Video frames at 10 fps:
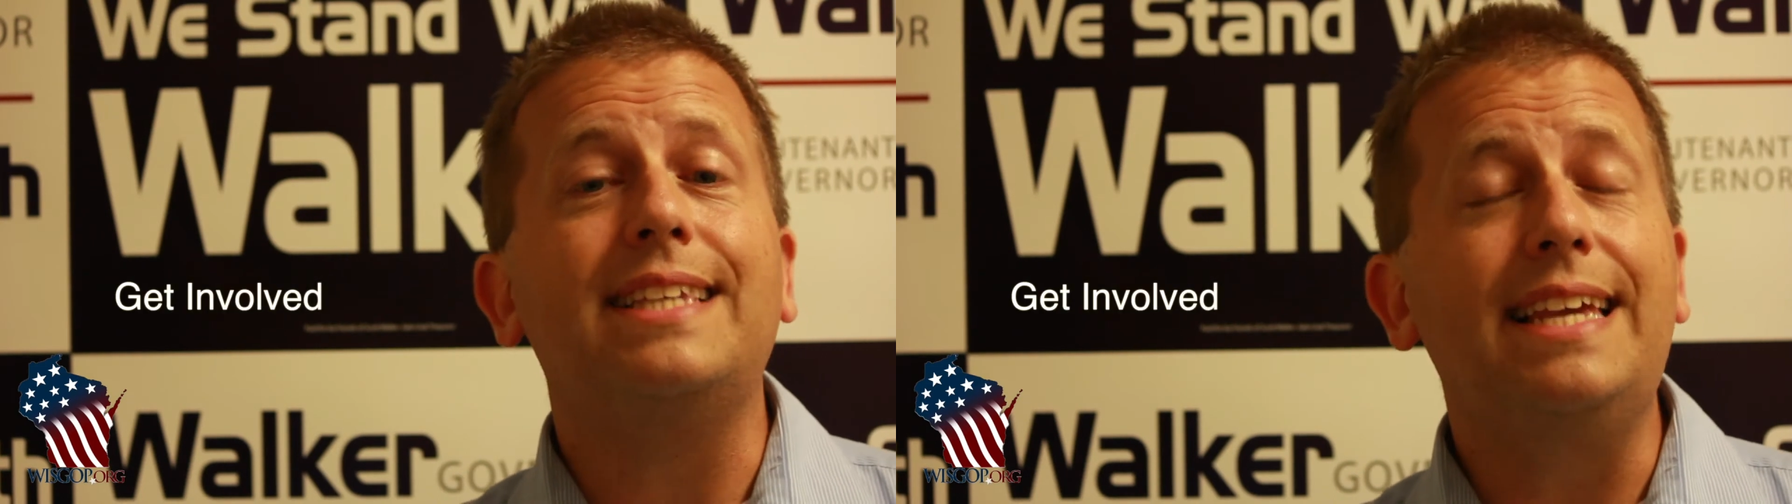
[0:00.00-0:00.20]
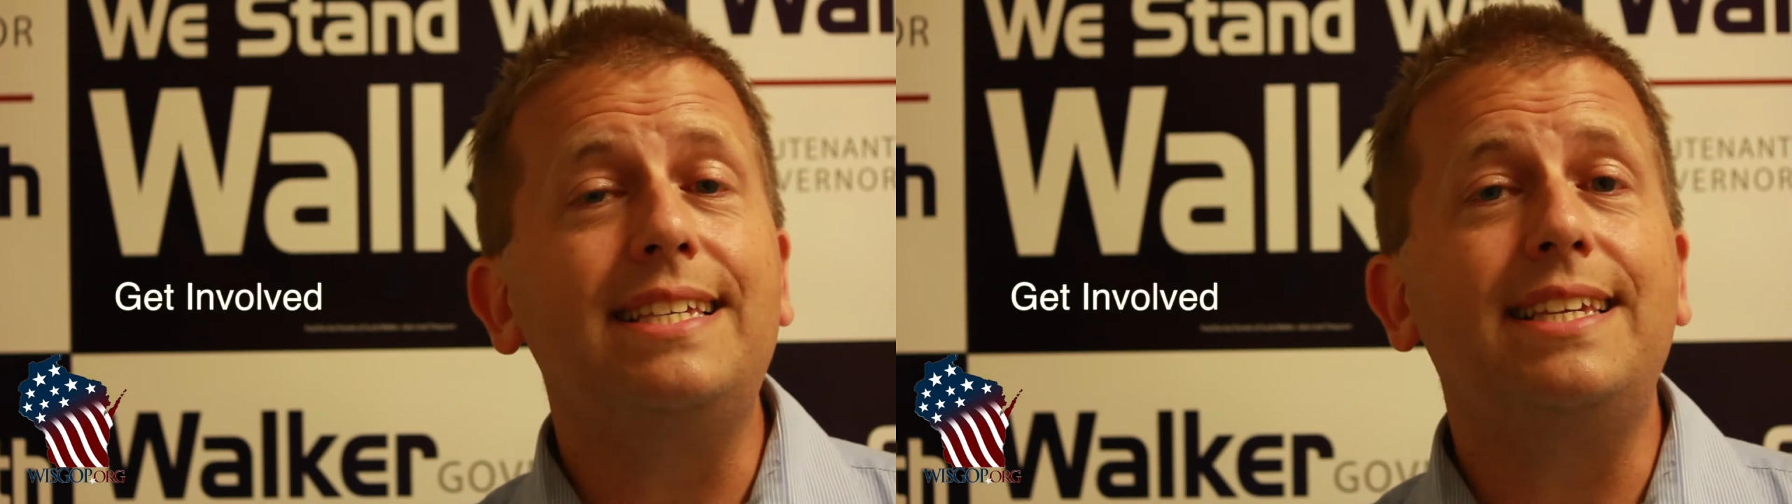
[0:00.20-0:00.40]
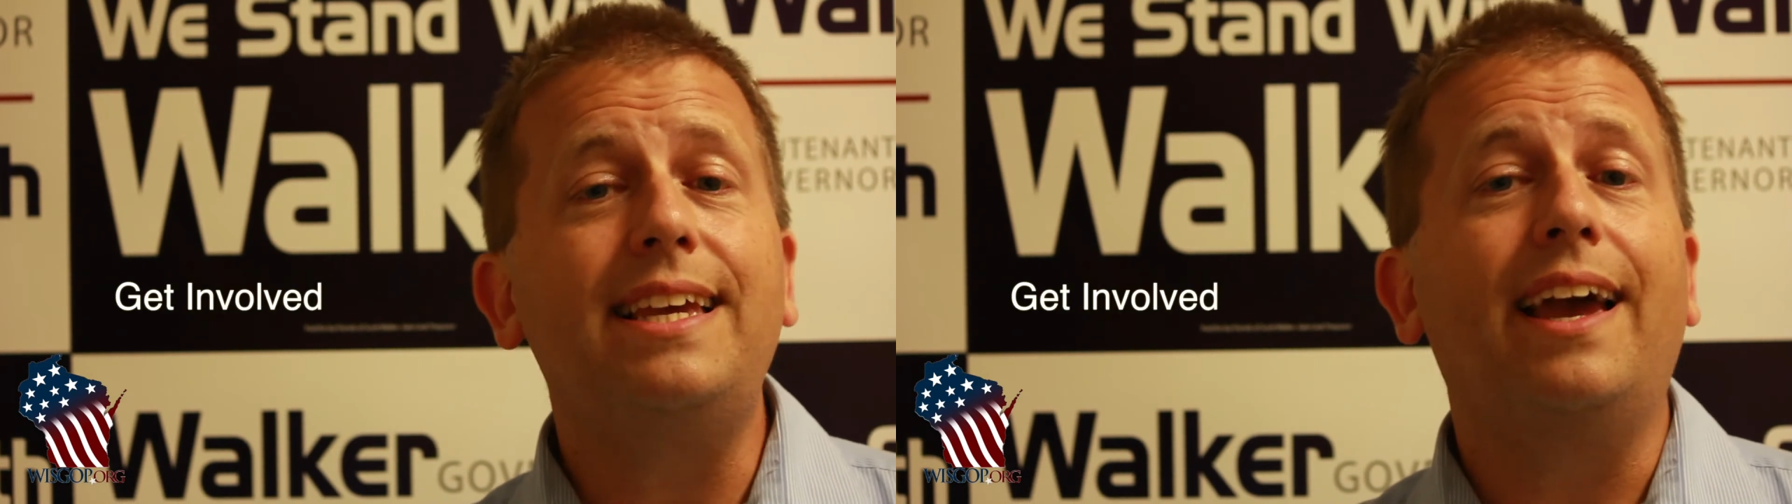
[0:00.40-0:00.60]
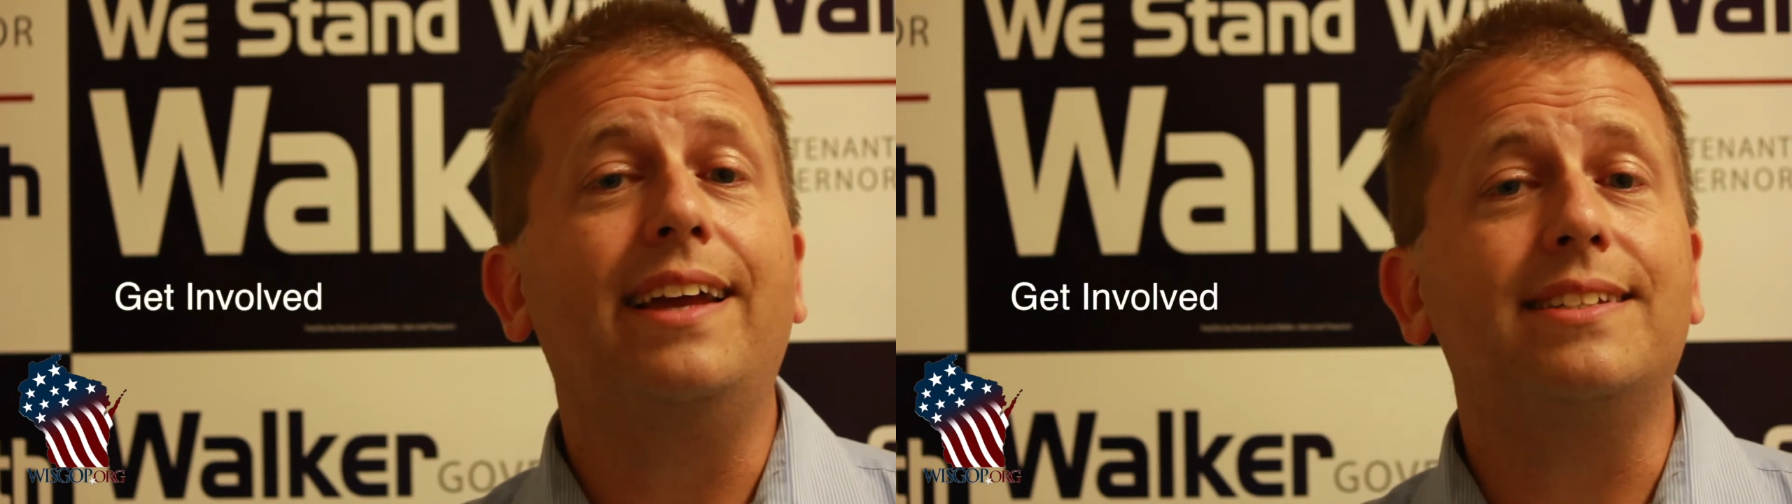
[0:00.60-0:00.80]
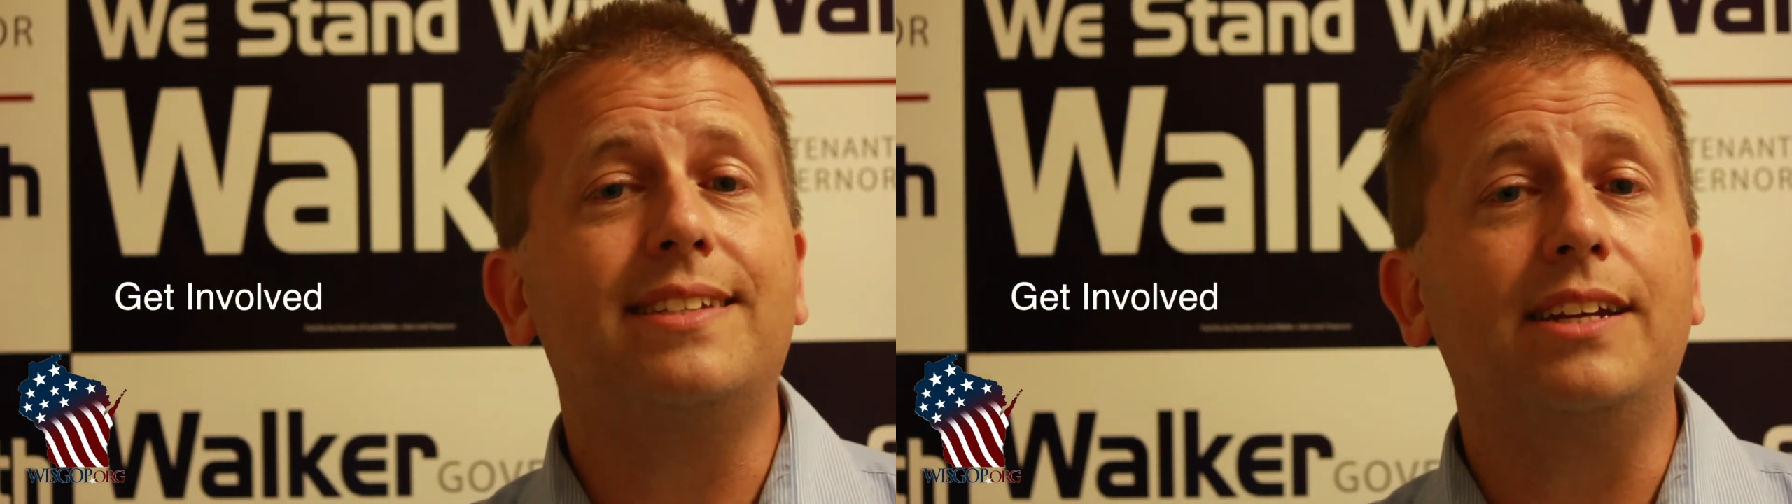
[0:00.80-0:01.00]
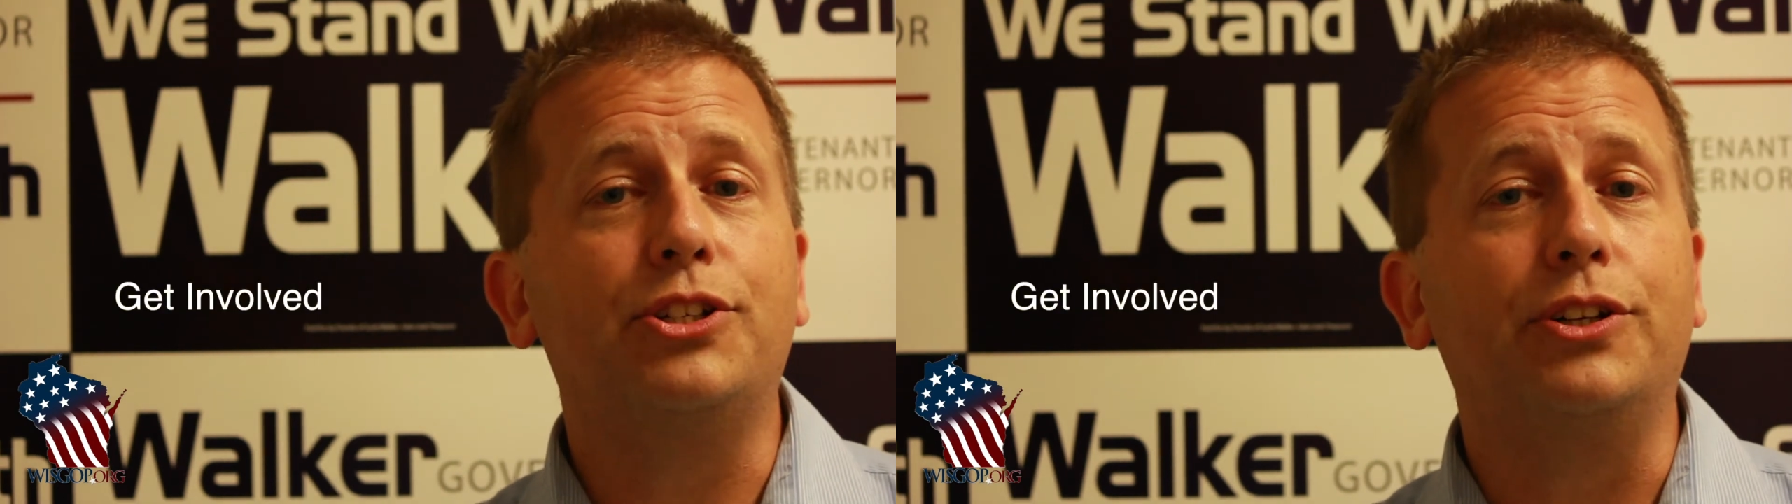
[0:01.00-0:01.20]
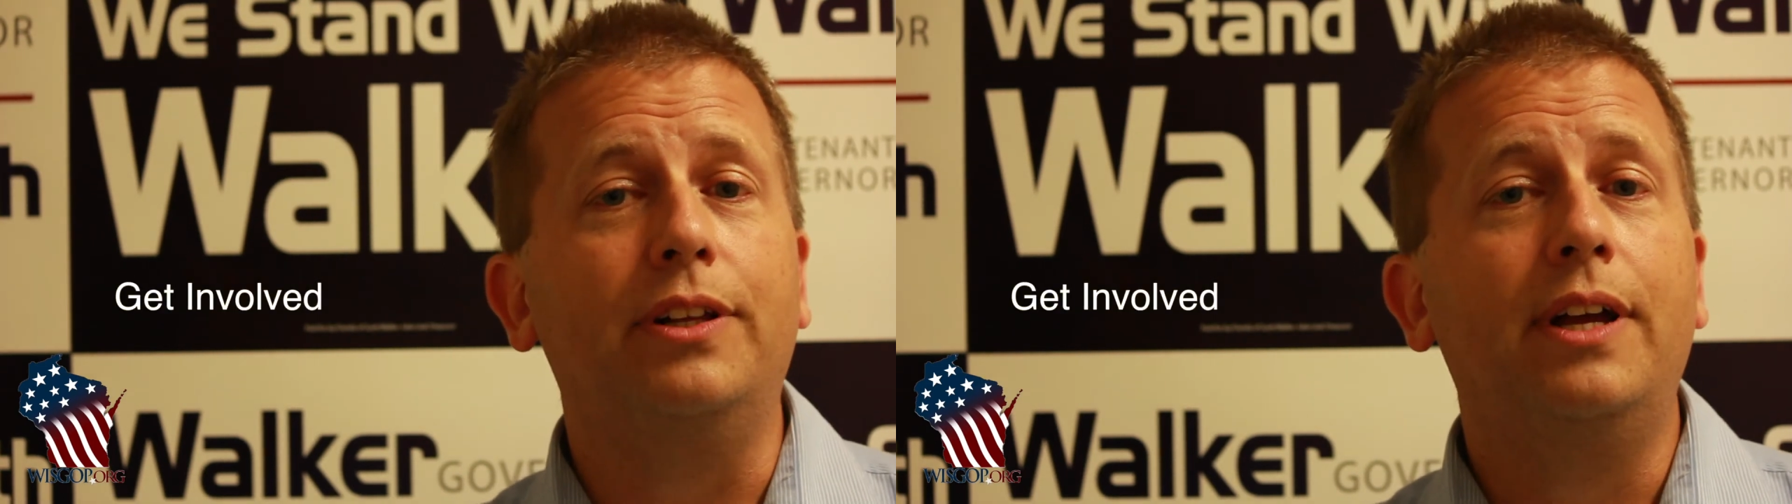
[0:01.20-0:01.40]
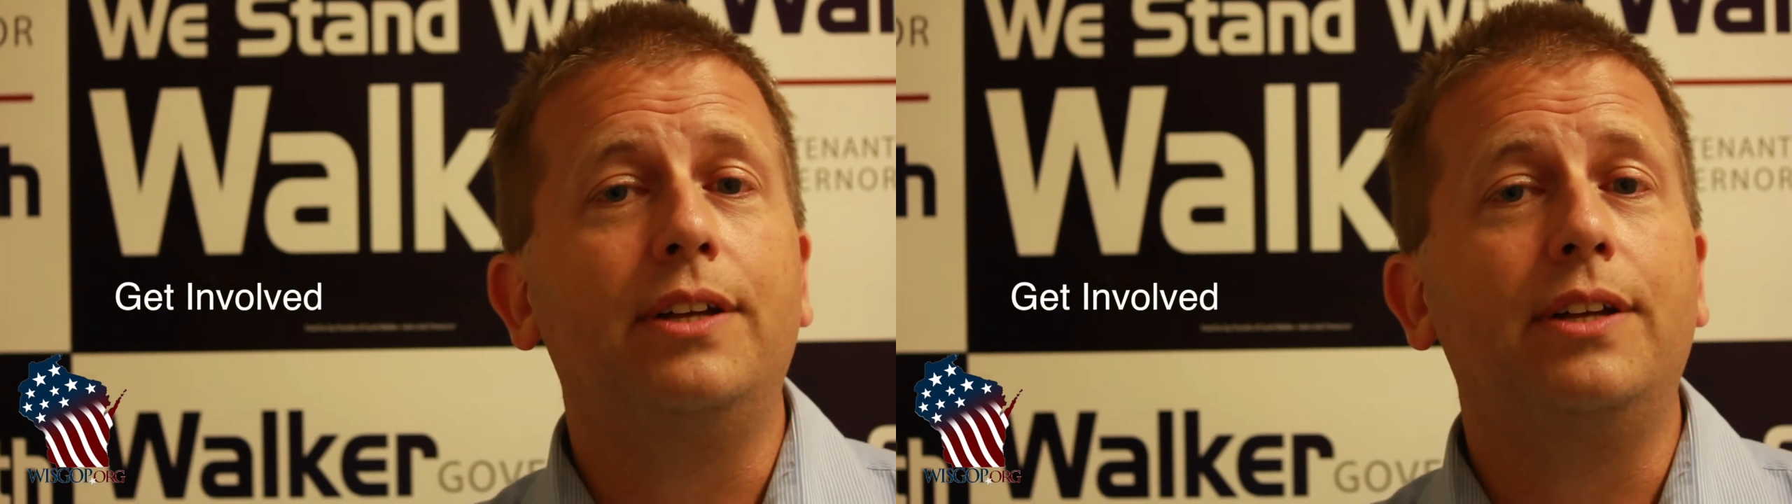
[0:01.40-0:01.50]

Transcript: easy and essential